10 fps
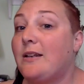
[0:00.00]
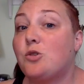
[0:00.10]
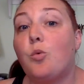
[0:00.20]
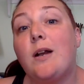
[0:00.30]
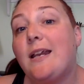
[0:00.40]

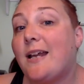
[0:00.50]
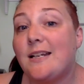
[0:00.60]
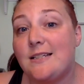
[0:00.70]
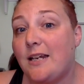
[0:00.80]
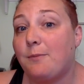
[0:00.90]

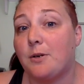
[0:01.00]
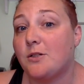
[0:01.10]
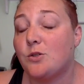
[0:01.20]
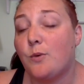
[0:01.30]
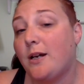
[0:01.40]
2019,
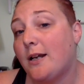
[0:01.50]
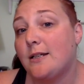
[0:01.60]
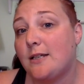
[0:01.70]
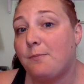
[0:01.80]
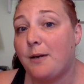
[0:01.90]
because
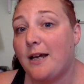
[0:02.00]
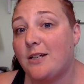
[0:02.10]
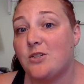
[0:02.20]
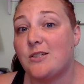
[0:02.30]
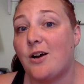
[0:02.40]
2019 packages